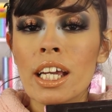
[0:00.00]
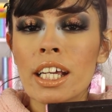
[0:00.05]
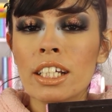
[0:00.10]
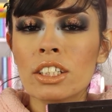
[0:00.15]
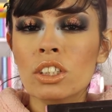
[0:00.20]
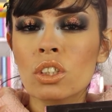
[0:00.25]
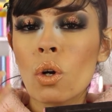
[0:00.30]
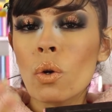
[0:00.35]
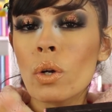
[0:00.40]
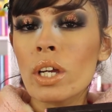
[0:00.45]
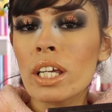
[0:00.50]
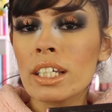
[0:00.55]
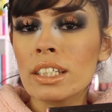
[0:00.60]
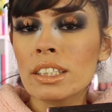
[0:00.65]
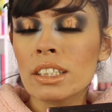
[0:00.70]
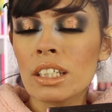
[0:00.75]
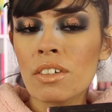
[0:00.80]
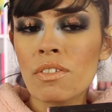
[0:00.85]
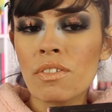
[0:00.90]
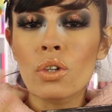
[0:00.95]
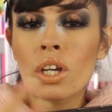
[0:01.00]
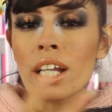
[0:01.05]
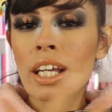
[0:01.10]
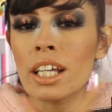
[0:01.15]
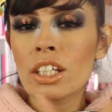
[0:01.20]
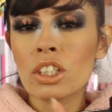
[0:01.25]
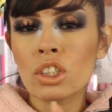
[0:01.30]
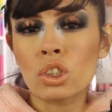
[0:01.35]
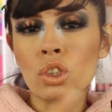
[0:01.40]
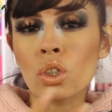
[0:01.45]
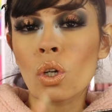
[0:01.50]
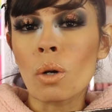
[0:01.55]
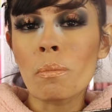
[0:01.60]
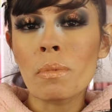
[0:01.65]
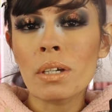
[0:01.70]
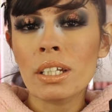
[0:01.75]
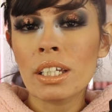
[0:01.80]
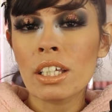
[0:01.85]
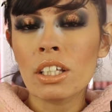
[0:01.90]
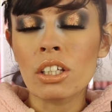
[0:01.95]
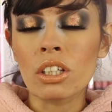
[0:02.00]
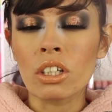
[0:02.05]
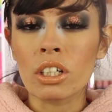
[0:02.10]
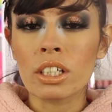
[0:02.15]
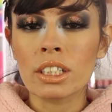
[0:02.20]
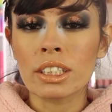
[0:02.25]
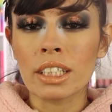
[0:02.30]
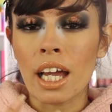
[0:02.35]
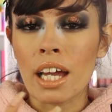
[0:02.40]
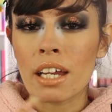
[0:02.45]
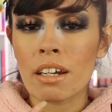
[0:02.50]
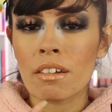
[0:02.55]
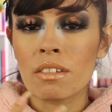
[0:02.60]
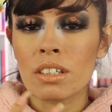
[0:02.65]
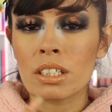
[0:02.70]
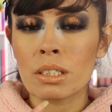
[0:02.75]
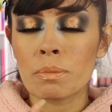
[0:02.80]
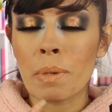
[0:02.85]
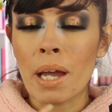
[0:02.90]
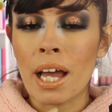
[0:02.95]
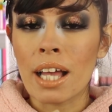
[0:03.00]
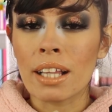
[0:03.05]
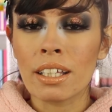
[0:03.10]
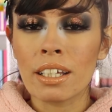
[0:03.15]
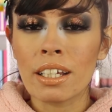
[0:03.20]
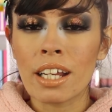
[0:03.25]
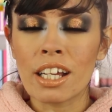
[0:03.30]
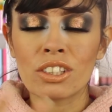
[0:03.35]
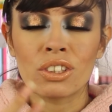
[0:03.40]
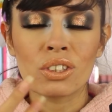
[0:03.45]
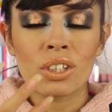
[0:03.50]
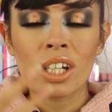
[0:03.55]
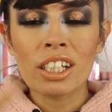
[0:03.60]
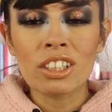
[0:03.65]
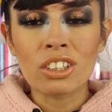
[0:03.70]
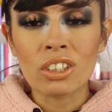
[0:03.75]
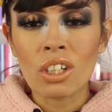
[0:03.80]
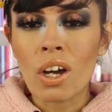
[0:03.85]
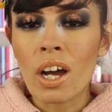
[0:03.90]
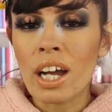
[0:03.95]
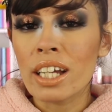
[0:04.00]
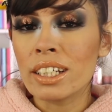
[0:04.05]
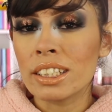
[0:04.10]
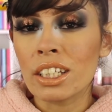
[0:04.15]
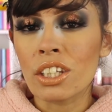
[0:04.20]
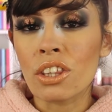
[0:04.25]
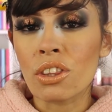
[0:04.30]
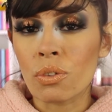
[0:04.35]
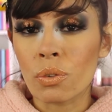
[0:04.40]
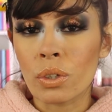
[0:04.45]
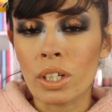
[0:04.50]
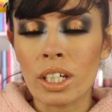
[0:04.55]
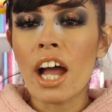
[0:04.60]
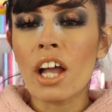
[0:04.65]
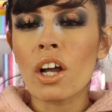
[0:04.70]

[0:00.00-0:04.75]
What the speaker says: It's cohesive. You can get so many looks out of this palette. As you guys saw, I did 3.